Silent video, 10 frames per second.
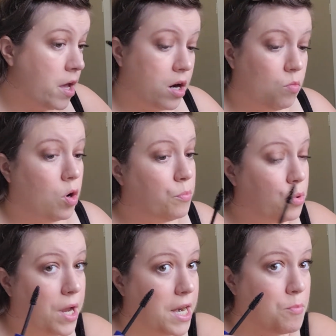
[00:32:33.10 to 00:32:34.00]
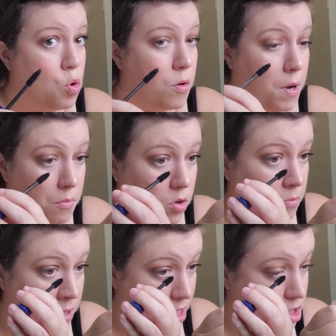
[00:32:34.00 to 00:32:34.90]
And I won't put any more on my
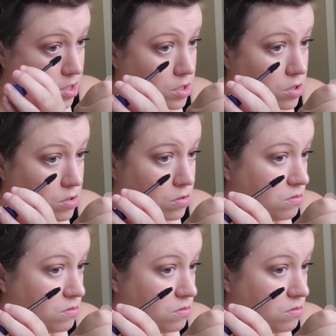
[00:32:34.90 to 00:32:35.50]
bottom lashes.